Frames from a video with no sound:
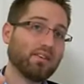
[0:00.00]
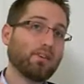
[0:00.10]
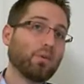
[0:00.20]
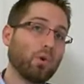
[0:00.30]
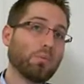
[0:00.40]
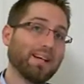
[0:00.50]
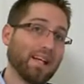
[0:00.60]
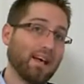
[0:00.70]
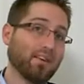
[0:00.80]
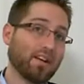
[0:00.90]
in the Roman
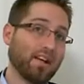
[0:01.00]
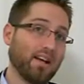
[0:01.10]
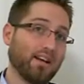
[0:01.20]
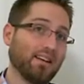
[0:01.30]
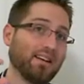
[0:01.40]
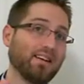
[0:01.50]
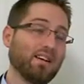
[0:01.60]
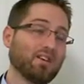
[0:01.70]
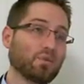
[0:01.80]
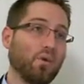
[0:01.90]
Catholic canon, and
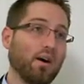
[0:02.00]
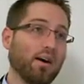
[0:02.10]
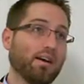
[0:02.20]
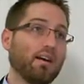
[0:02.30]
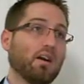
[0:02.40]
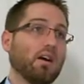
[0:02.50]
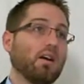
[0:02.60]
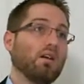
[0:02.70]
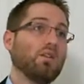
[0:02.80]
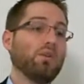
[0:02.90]
here's why.
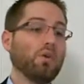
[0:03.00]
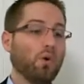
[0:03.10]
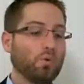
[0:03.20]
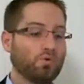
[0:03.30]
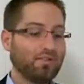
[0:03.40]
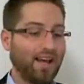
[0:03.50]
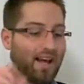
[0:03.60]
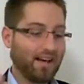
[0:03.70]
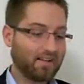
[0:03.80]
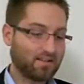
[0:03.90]
Those
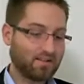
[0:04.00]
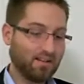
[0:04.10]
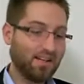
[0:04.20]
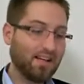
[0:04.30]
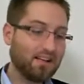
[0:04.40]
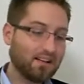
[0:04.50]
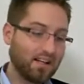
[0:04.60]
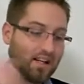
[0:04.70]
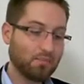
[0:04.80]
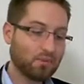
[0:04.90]
texts in the
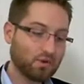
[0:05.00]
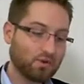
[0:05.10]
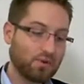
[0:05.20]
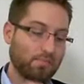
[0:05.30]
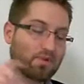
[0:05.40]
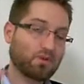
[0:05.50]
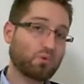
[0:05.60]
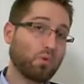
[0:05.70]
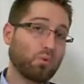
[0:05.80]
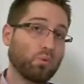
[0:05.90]
Hebrew
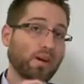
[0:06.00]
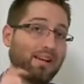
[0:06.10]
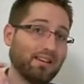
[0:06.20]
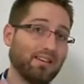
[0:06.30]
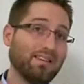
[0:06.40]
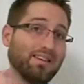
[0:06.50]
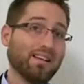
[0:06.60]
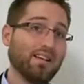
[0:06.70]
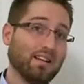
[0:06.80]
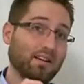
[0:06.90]
Scriptures were written
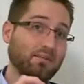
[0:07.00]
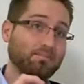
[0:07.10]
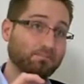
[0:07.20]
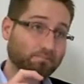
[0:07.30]
in